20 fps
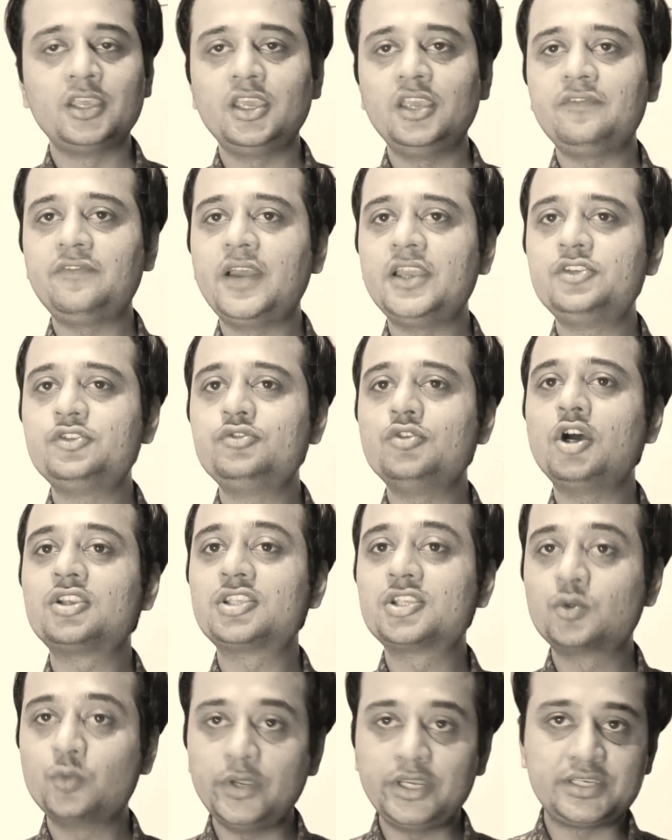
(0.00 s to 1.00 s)
If I do
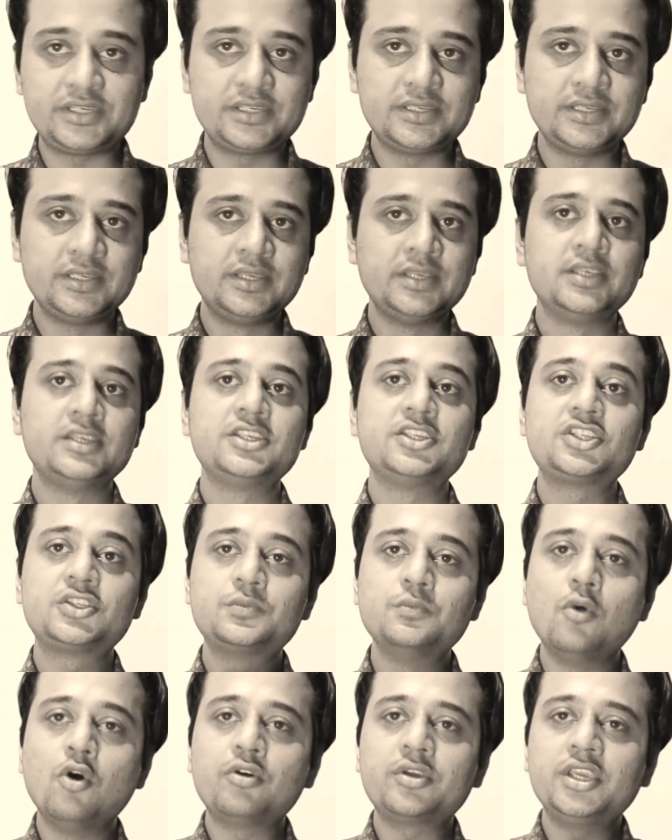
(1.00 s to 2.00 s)
not quit
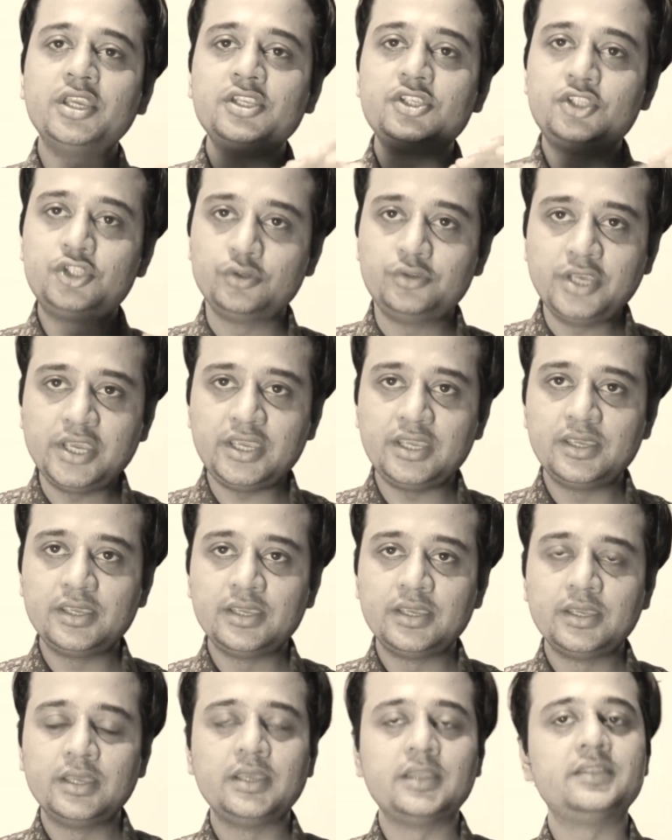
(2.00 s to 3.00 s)
smoking
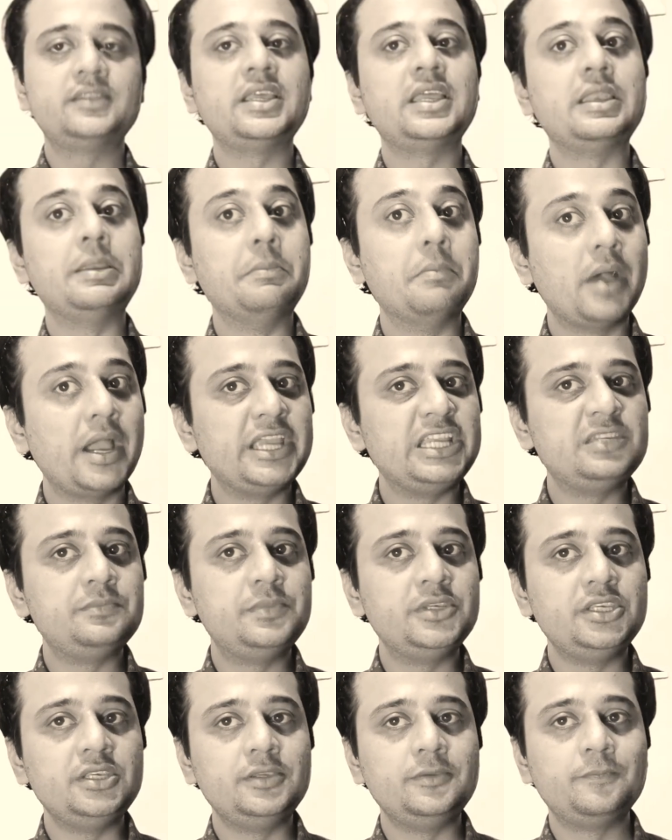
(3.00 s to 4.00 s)
today, then
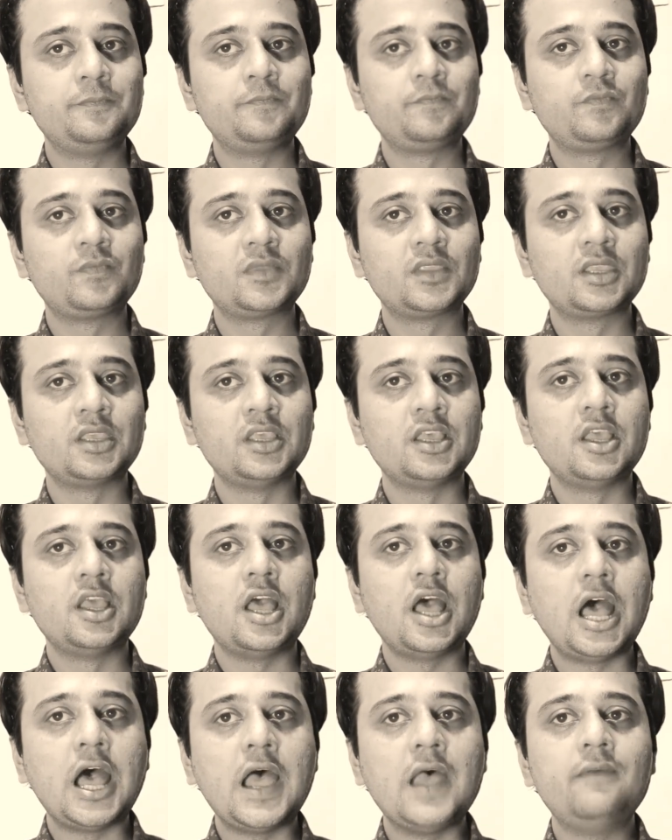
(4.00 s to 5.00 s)
might be
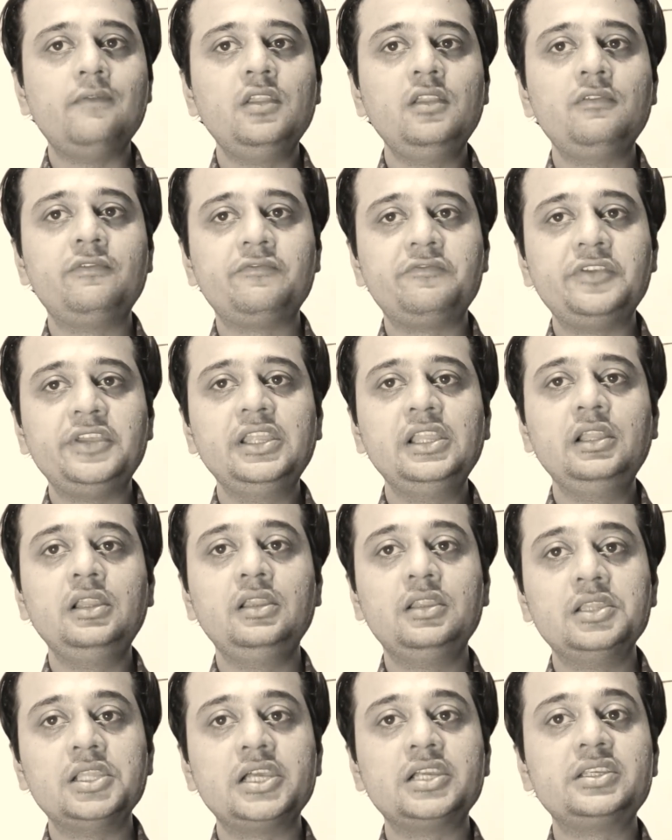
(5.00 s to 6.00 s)
I will feel
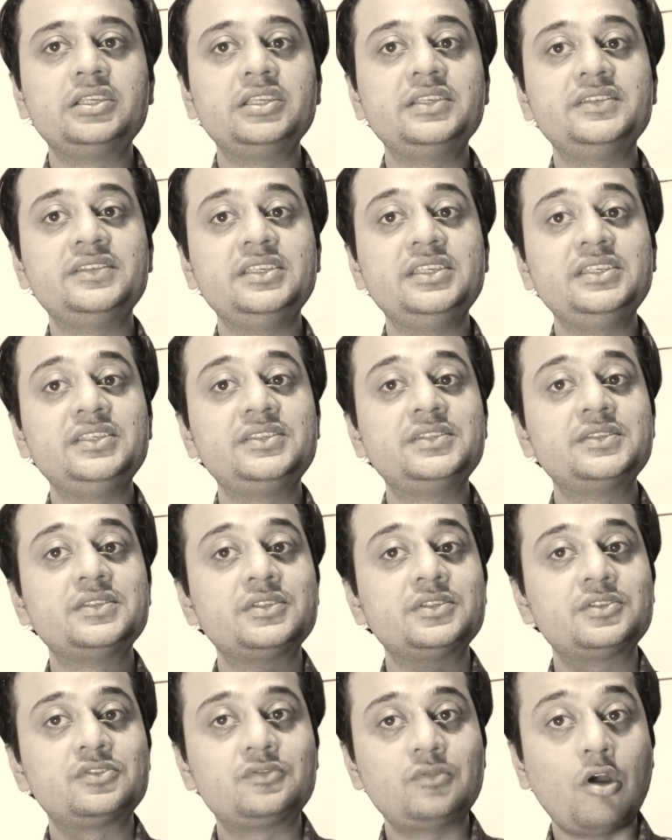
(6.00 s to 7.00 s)
lung
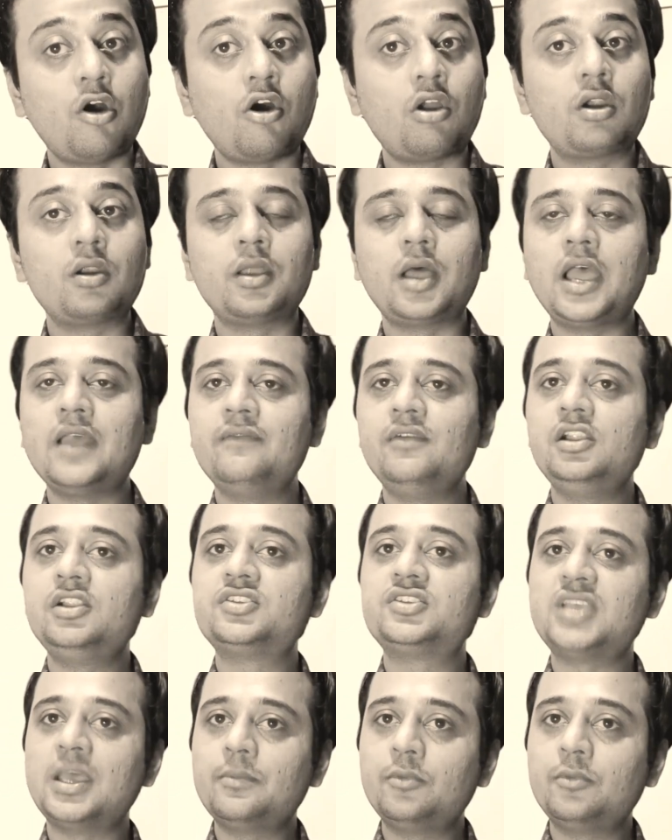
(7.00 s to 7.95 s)
disease, or I will